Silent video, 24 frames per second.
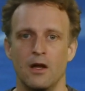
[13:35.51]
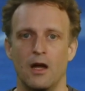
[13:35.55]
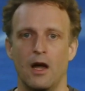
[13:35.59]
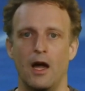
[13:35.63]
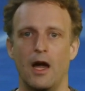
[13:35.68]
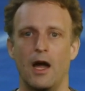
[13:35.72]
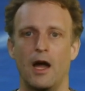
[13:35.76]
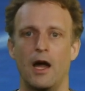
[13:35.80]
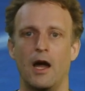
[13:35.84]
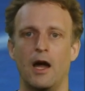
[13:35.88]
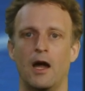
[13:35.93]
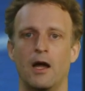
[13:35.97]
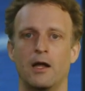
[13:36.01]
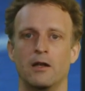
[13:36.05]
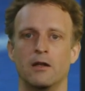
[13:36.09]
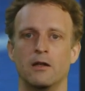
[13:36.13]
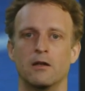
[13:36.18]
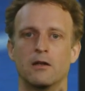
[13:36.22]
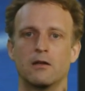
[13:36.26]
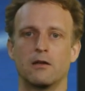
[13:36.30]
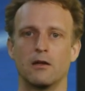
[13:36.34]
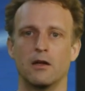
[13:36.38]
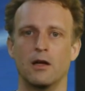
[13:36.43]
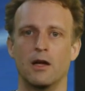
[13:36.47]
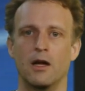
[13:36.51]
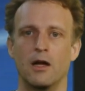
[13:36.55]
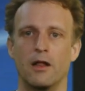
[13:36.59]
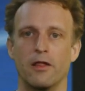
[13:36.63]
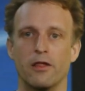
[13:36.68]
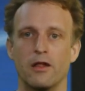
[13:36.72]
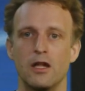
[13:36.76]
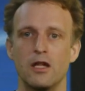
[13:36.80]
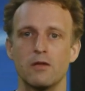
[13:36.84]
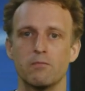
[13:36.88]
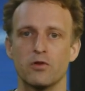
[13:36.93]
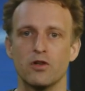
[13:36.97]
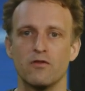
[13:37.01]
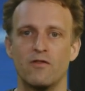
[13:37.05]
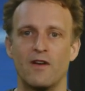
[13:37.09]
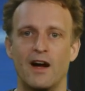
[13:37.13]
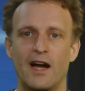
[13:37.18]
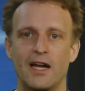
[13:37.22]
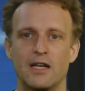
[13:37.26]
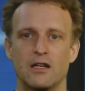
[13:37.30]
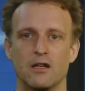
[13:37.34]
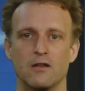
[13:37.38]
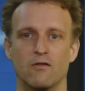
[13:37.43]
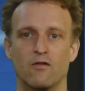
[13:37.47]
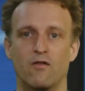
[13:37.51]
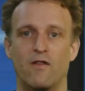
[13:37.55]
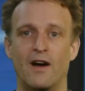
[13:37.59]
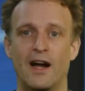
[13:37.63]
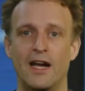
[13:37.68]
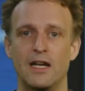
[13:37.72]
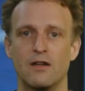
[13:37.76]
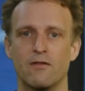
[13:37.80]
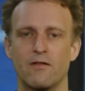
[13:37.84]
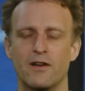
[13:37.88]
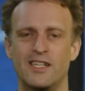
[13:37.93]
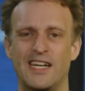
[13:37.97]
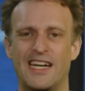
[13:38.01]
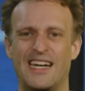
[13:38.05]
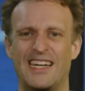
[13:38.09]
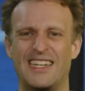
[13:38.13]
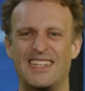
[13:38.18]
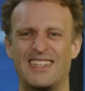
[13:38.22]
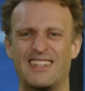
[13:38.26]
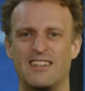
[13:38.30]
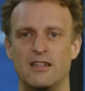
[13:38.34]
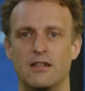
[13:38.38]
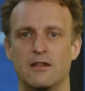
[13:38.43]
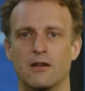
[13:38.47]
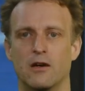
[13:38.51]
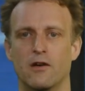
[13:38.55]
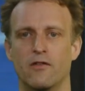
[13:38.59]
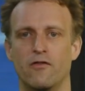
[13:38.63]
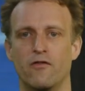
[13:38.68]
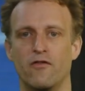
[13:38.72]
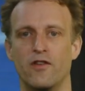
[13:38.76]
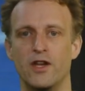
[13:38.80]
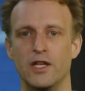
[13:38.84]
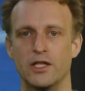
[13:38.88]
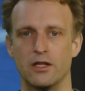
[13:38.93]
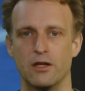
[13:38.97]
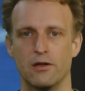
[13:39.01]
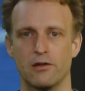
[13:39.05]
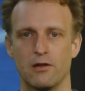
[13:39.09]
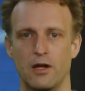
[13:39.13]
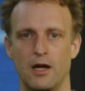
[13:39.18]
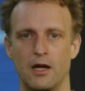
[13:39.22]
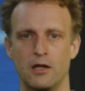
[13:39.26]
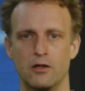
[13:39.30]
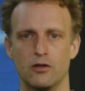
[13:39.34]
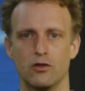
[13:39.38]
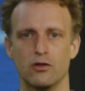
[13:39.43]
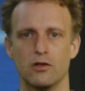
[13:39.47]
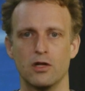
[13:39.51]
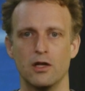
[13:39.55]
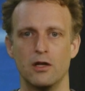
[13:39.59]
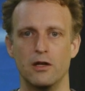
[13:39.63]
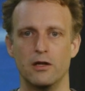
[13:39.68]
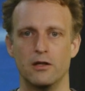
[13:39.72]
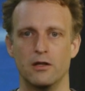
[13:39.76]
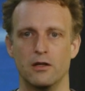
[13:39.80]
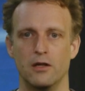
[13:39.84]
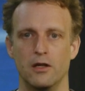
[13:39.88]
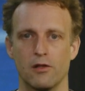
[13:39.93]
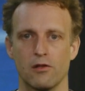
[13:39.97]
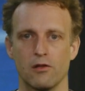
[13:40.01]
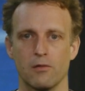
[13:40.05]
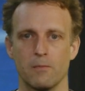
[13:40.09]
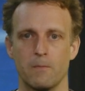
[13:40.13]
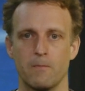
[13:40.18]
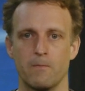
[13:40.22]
and these provide a wide variety of features and utilities.